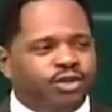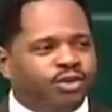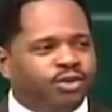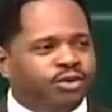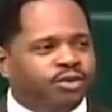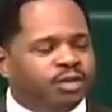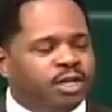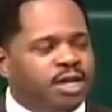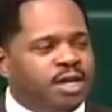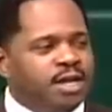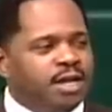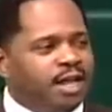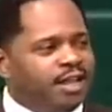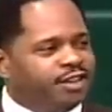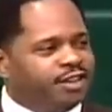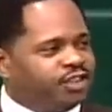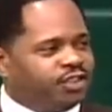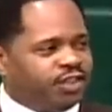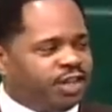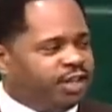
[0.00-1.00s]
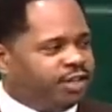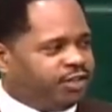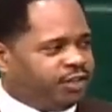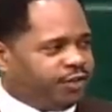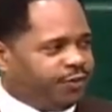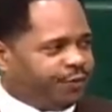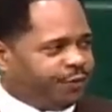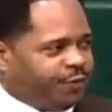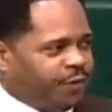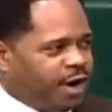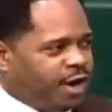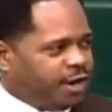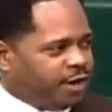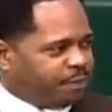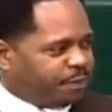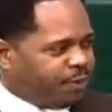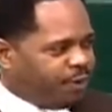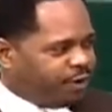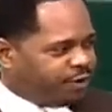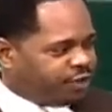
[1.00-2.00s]
use, a
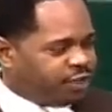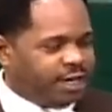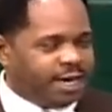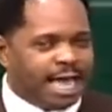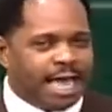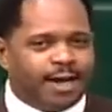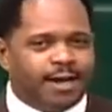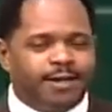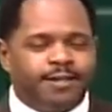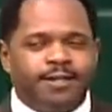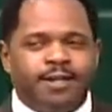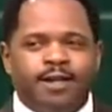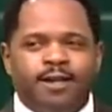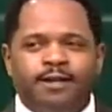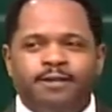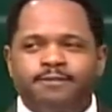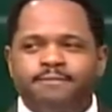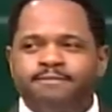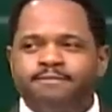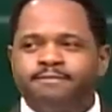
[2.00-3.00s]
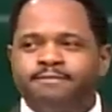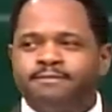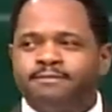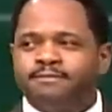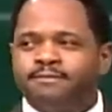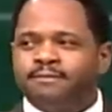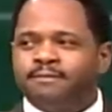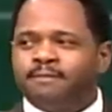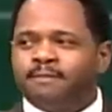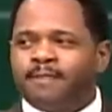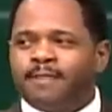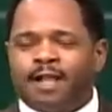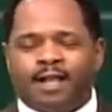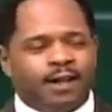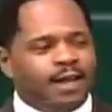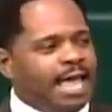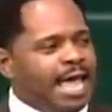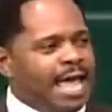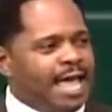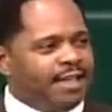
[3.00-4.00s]
schizophrenic personality,
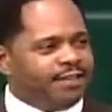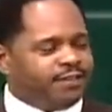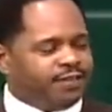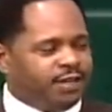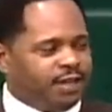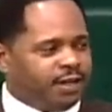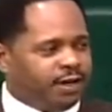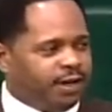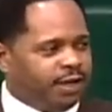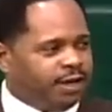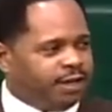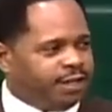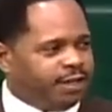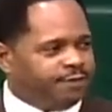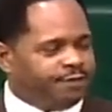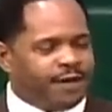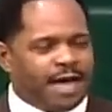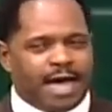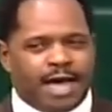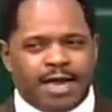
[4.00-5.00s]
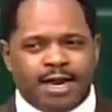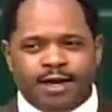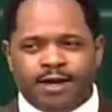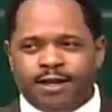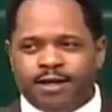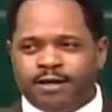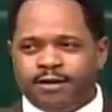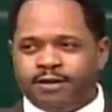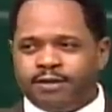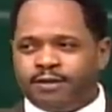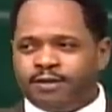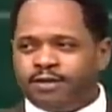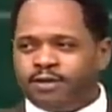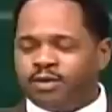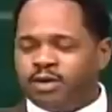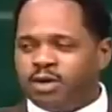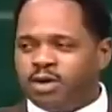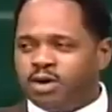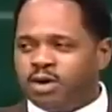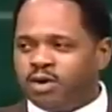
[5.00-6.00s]
classically divided.
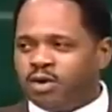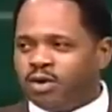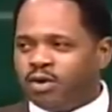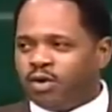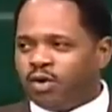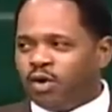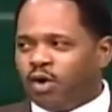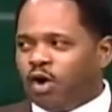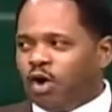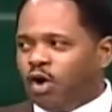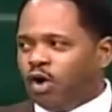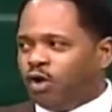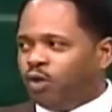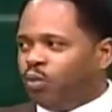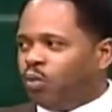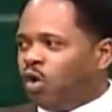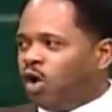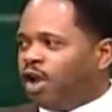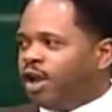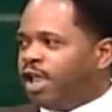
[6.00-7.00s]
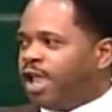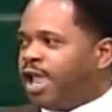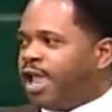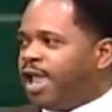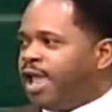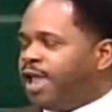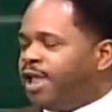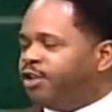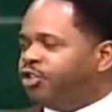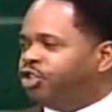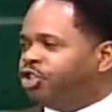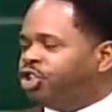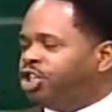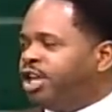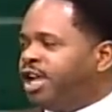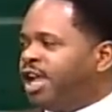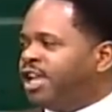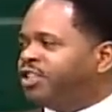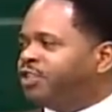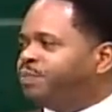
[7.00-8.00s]
On one hand,
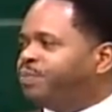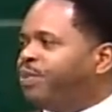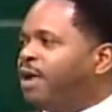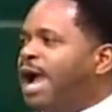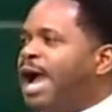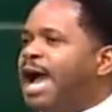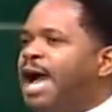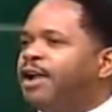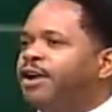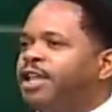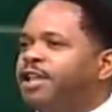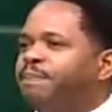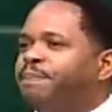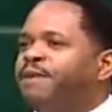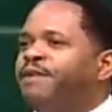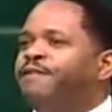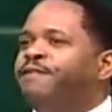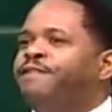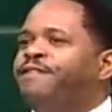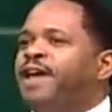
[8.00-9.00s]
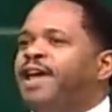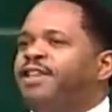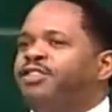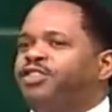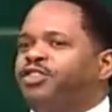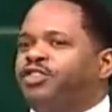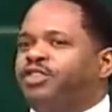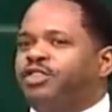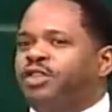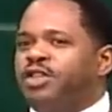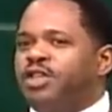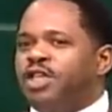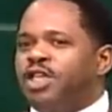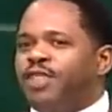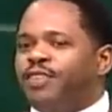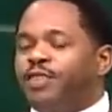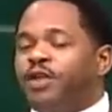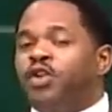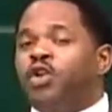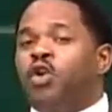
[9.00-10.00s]
she has proudly
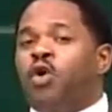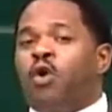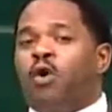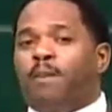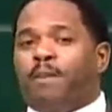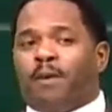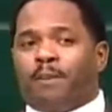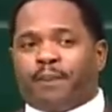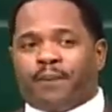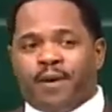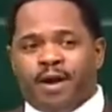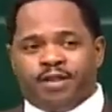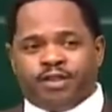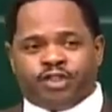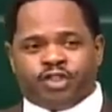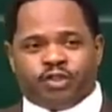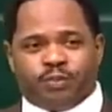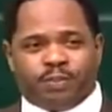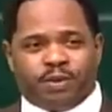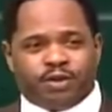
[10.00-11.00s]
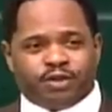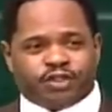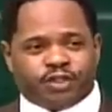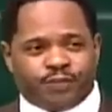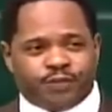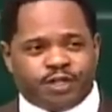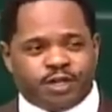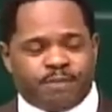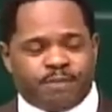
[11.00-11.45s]
professed the noble principles